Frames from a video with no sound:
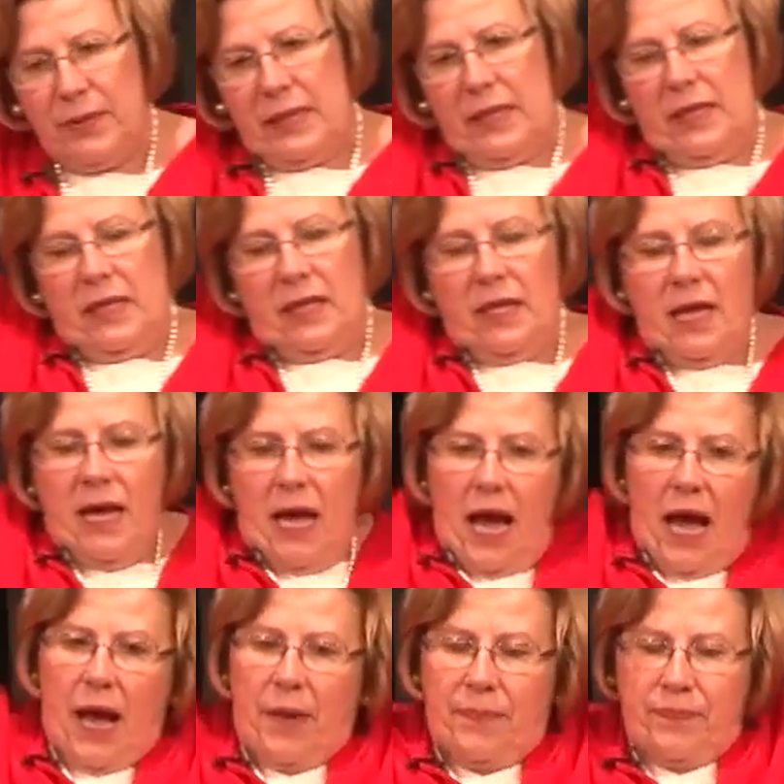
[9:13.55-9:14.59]
put the little,
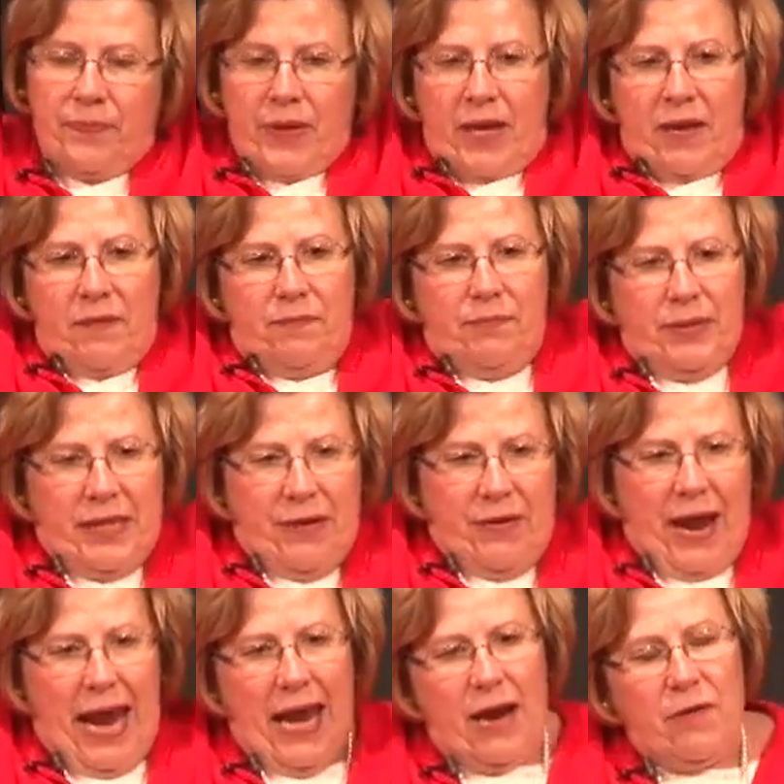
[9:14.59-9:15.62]
put their
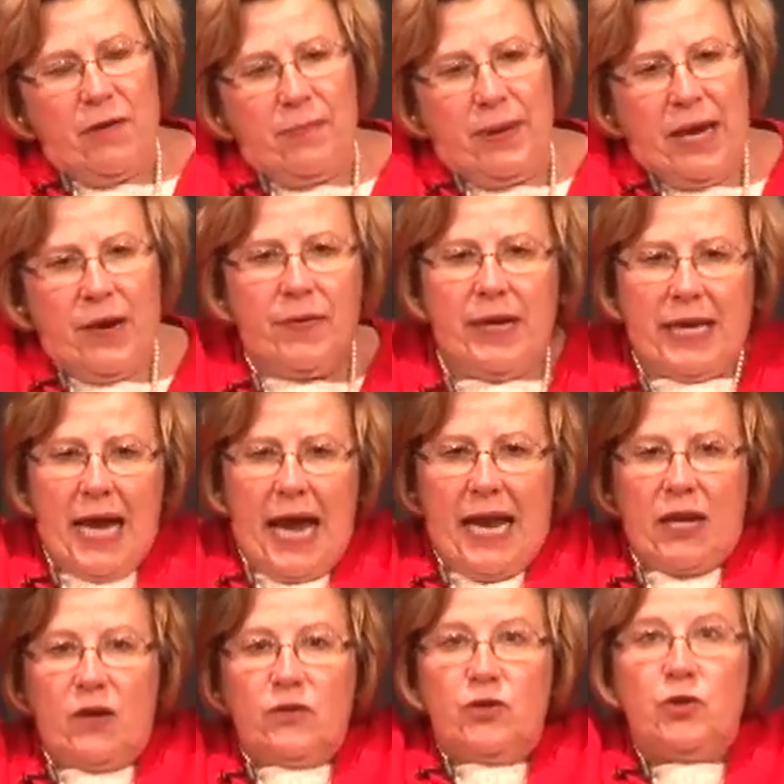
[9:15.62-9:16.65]
hair up here and it kind
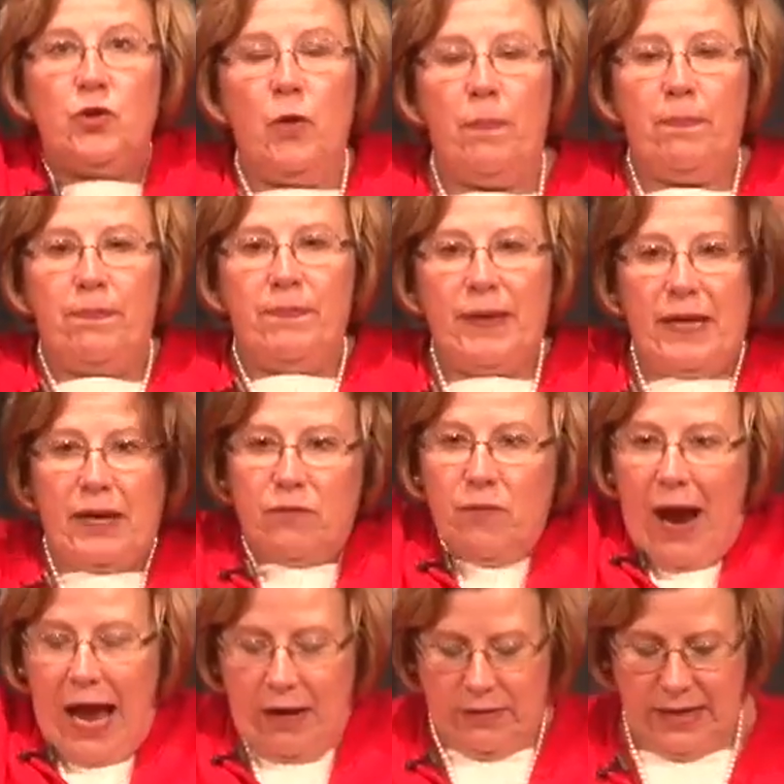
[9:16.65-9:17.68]
of goes zoop and
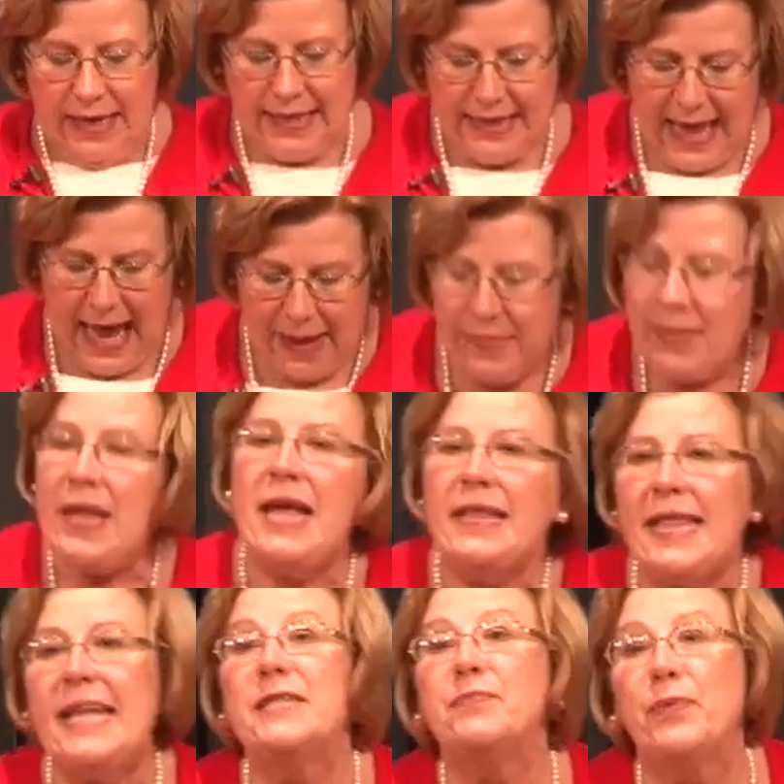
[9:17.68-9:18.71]
around like that,
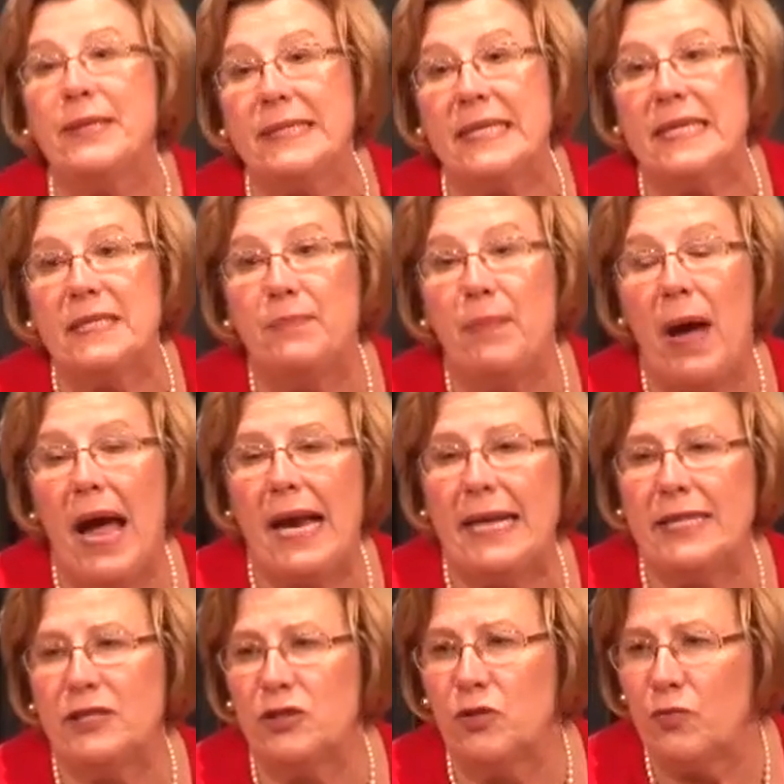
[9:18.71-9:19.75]
that's princess pine.
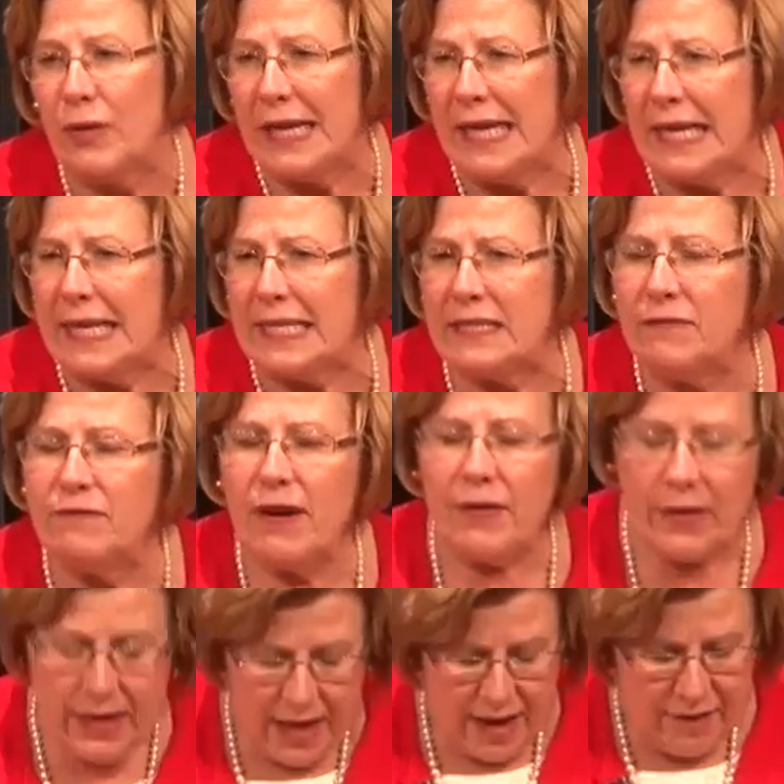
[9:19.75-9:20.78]
It's green, it's a
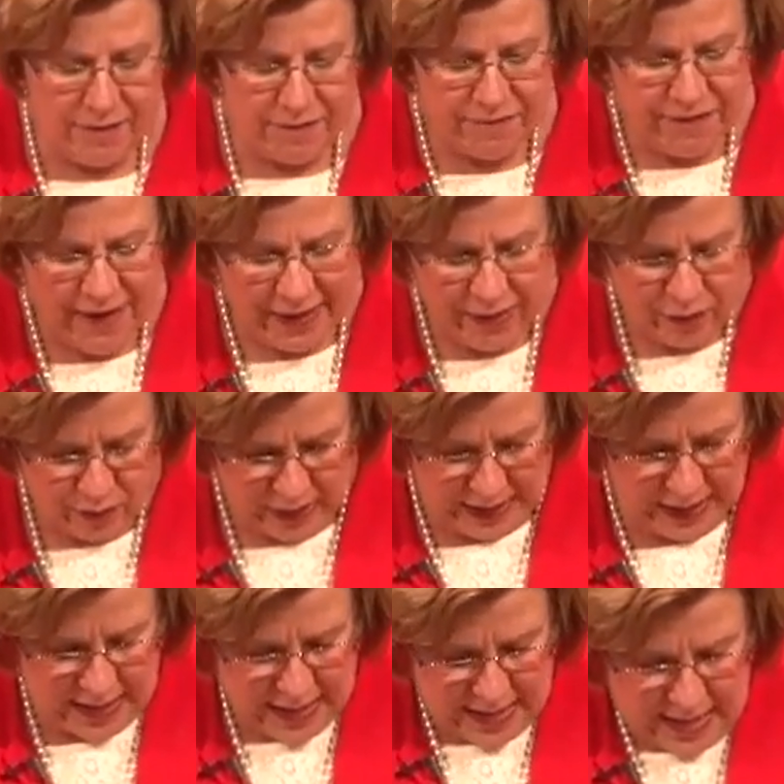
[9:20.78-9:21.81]
very feathery